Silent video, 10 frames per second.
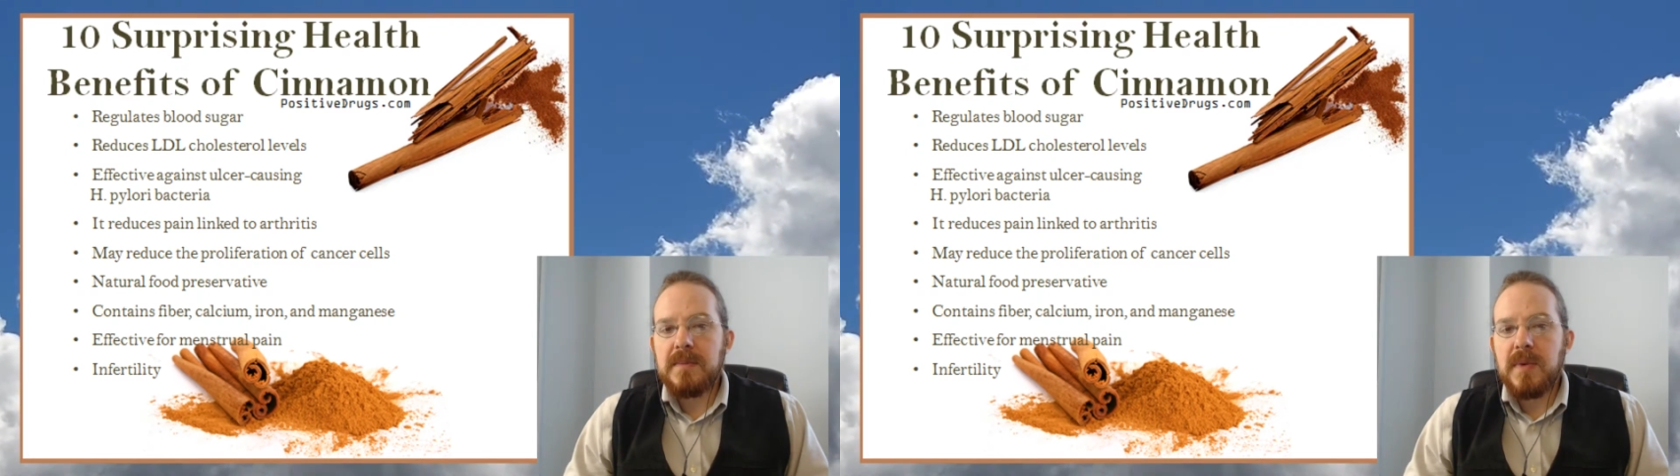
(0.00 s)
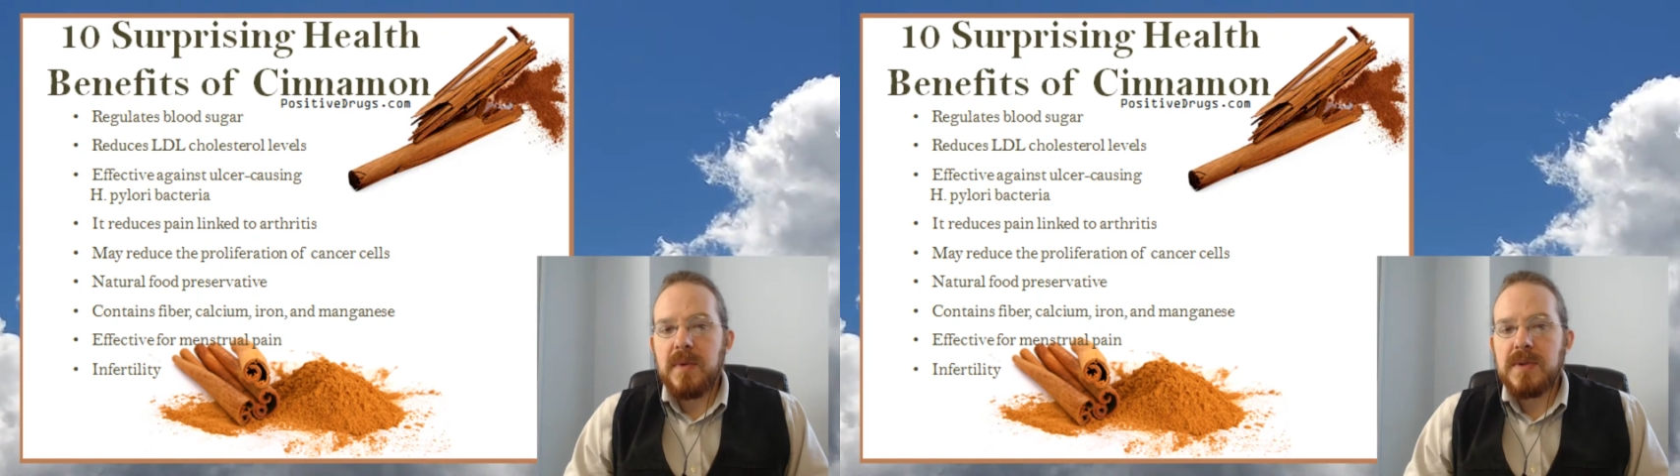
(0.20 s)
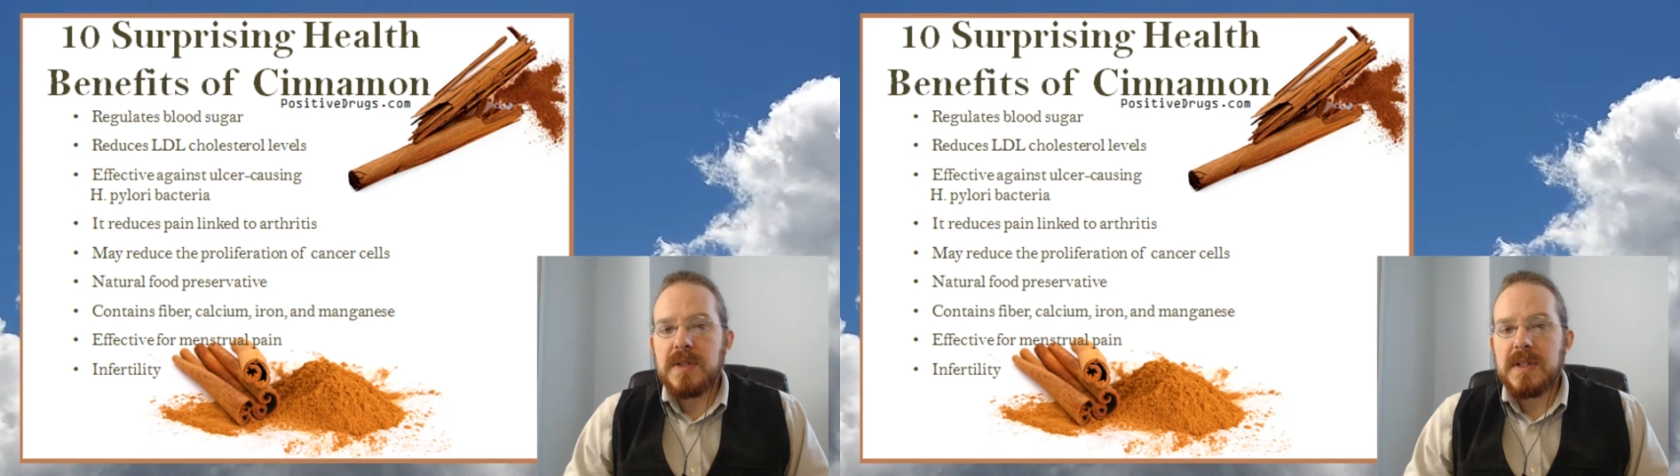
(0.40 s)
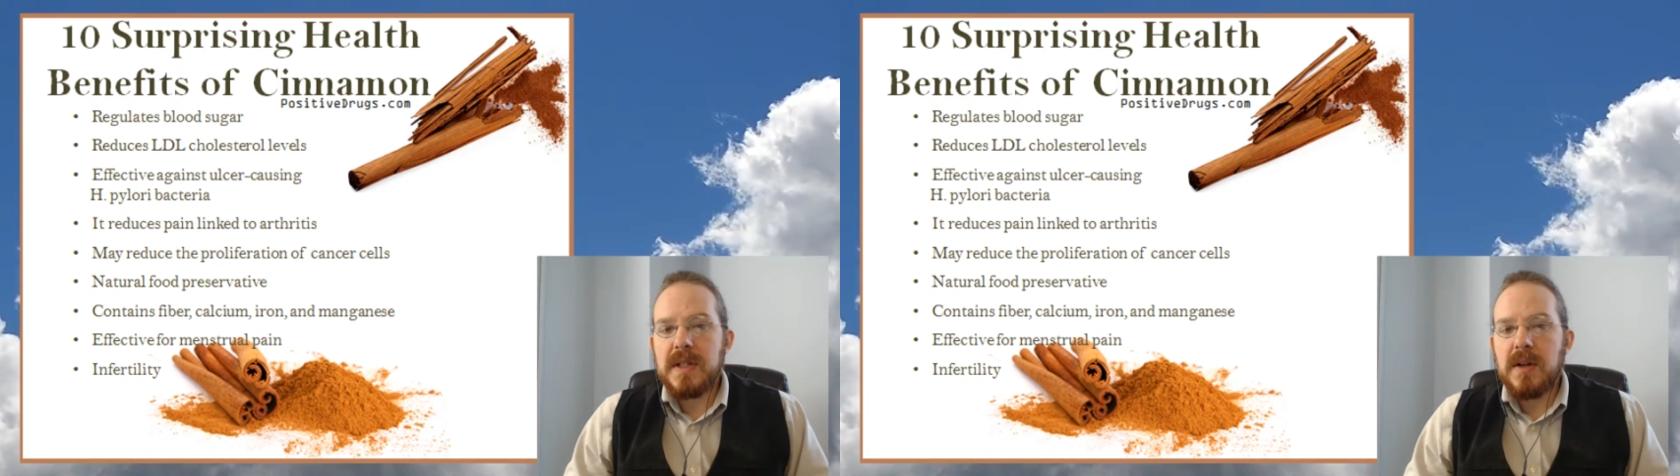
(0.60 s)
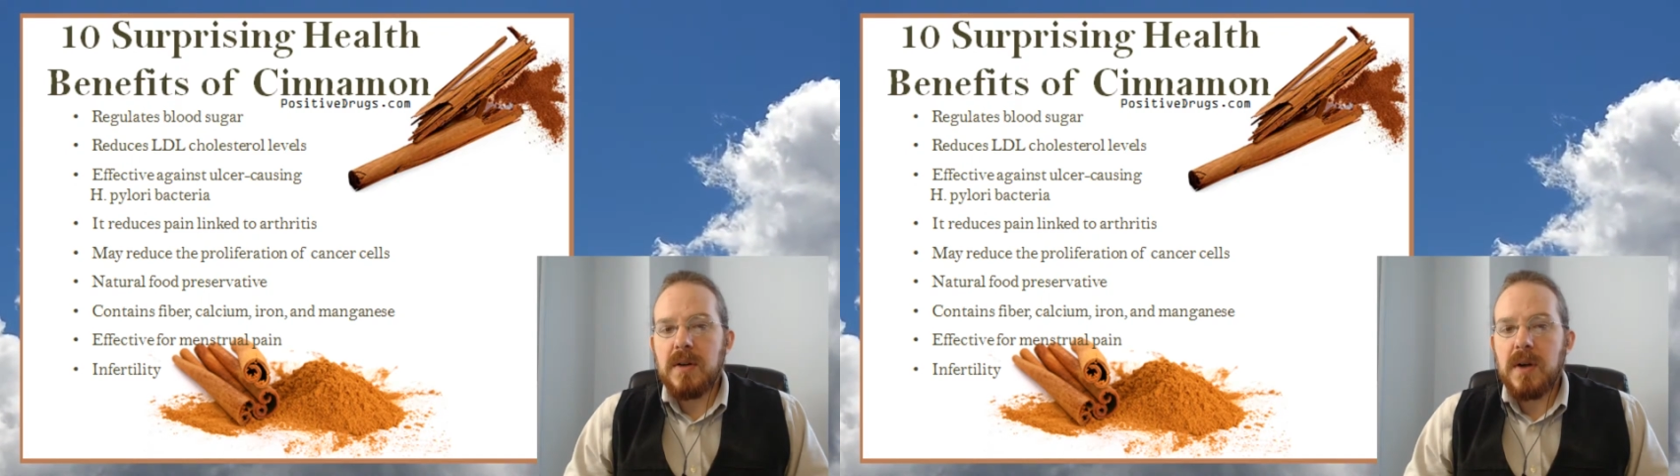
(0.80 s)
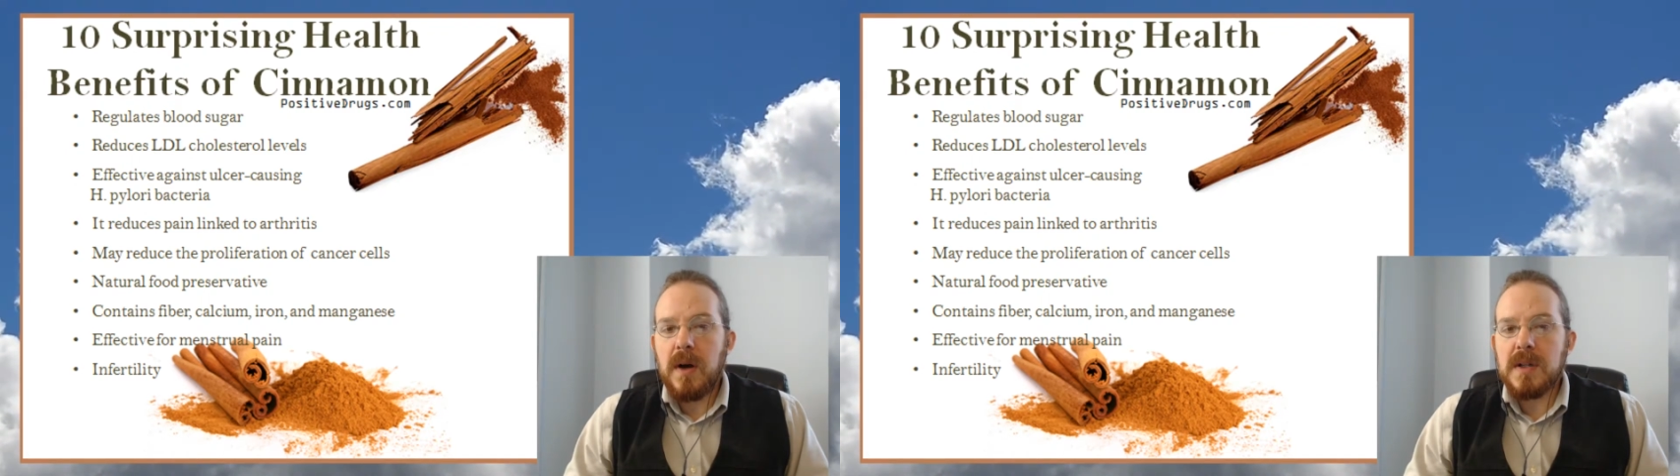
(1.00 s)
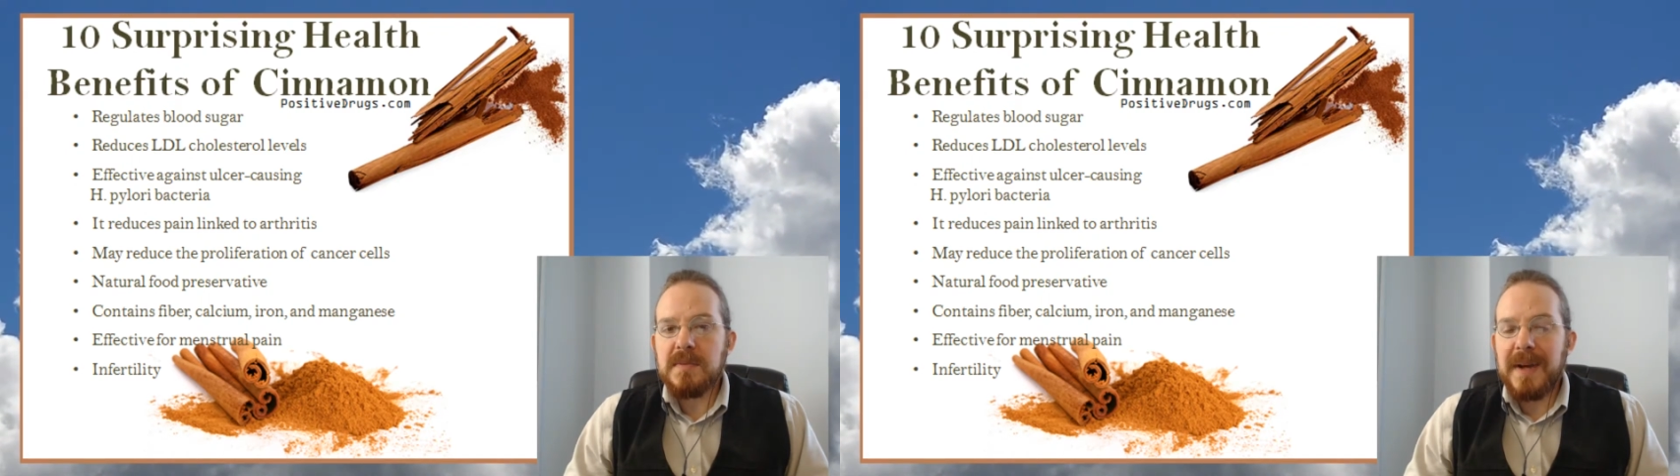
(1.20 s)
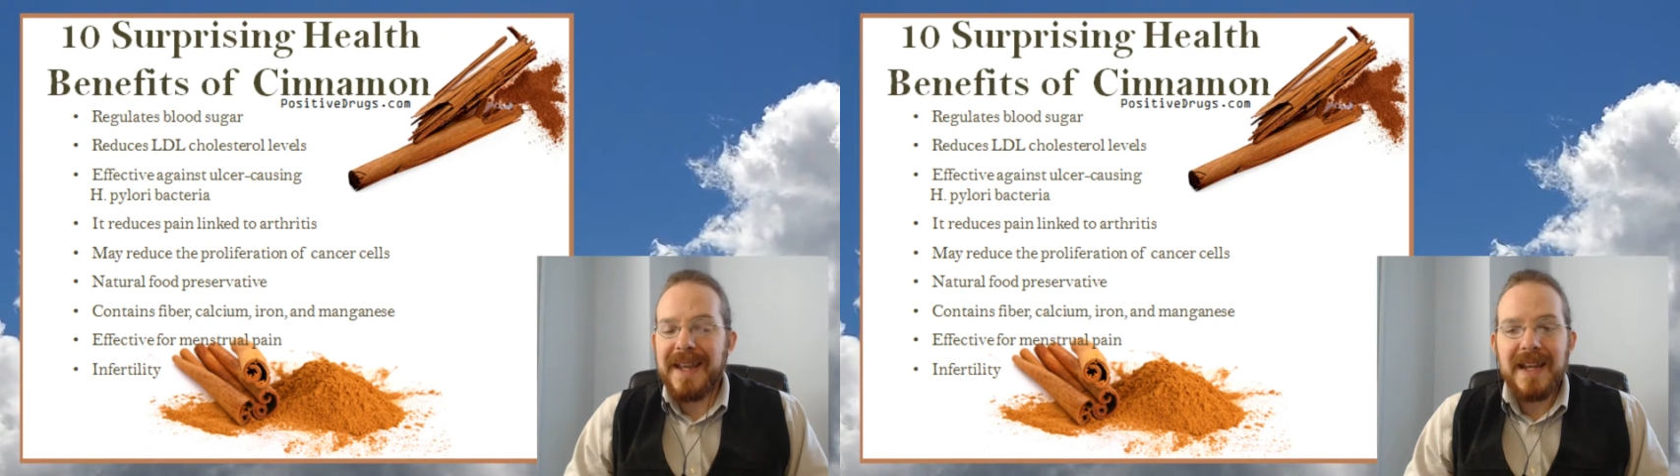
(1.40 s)
portions in there caused
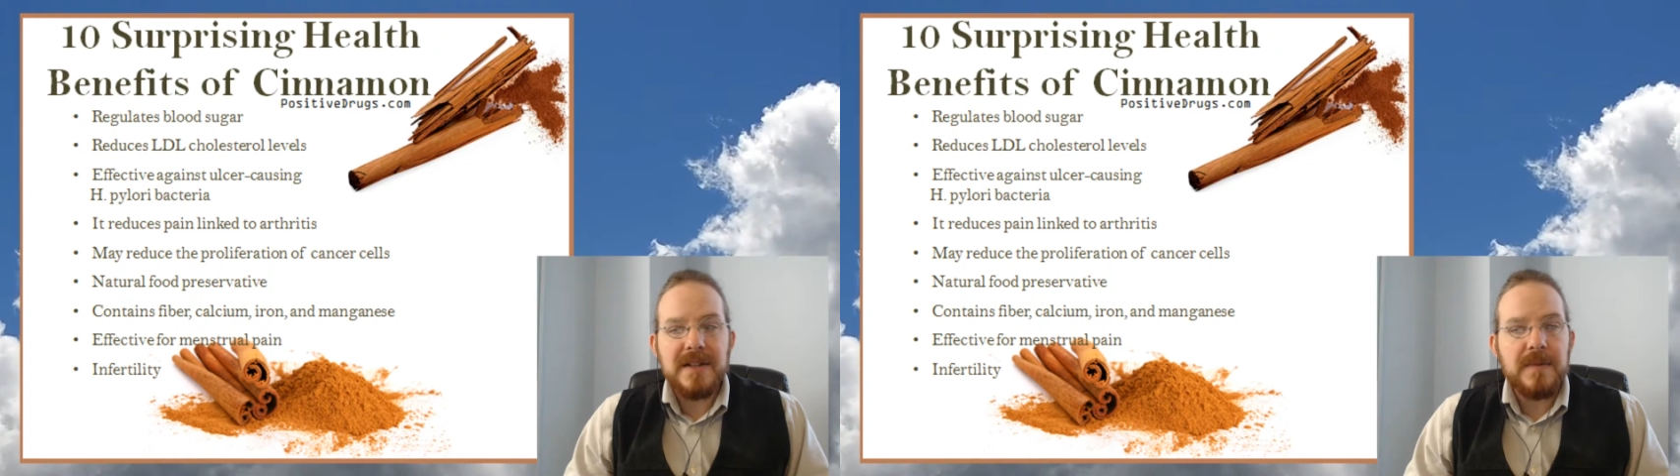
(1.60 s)
by H.